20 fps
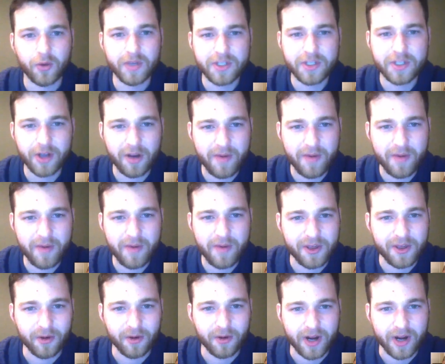Can we talk
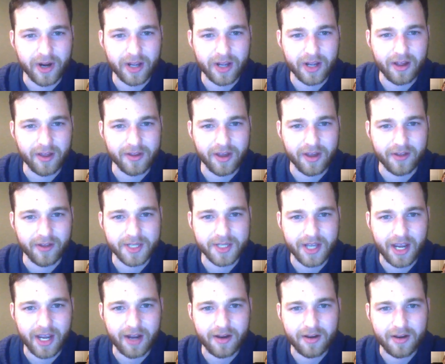about Theo Riddick on the
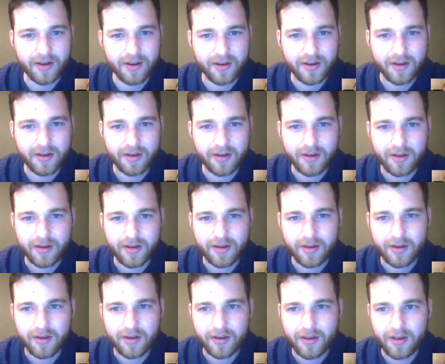other side?
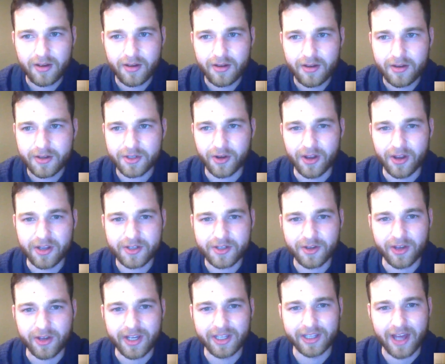
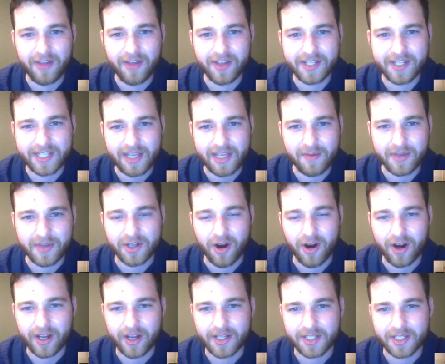So he led the team
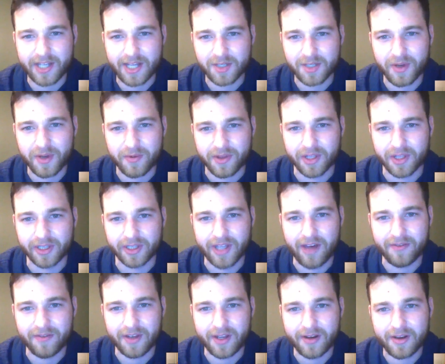in targets last week with
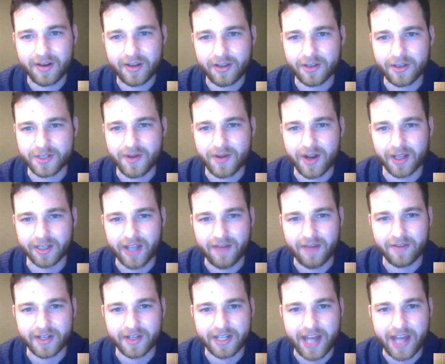11. He also had
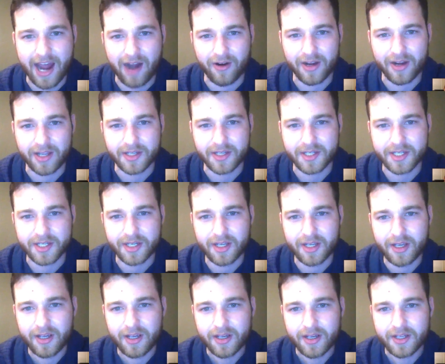11
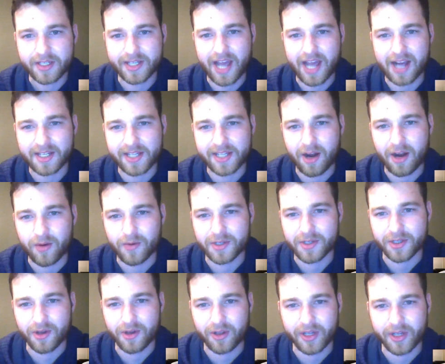carries. Zach
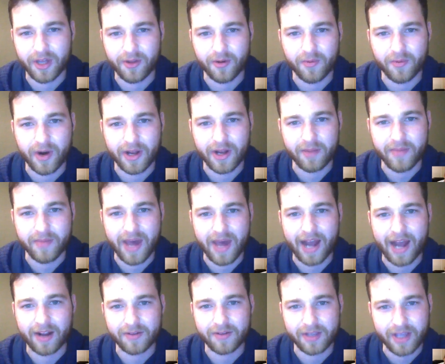Zenner was the only other running
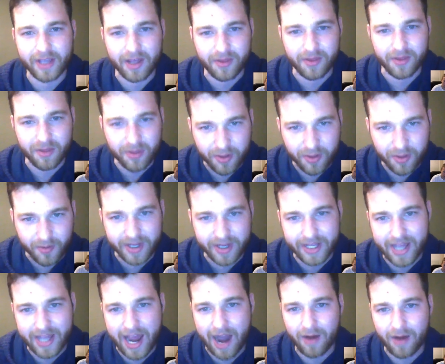back. He had
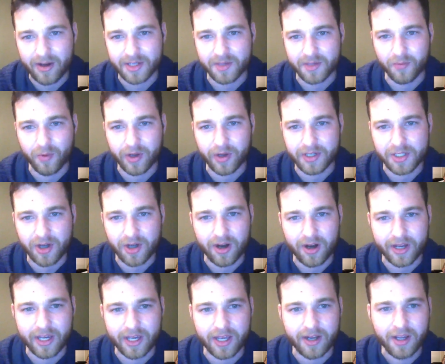3 carries and 1
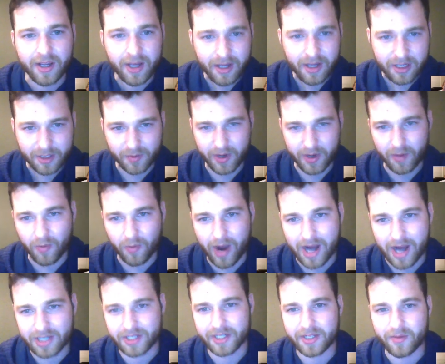target.
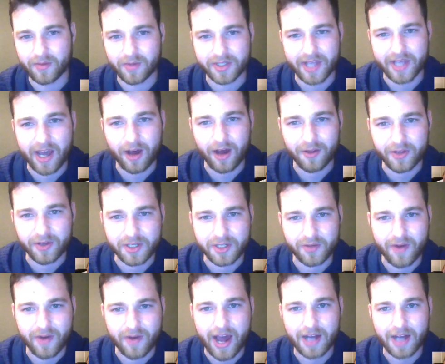Dwayne Washington was the
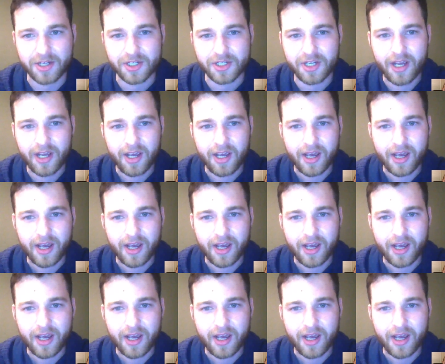healthy scratch.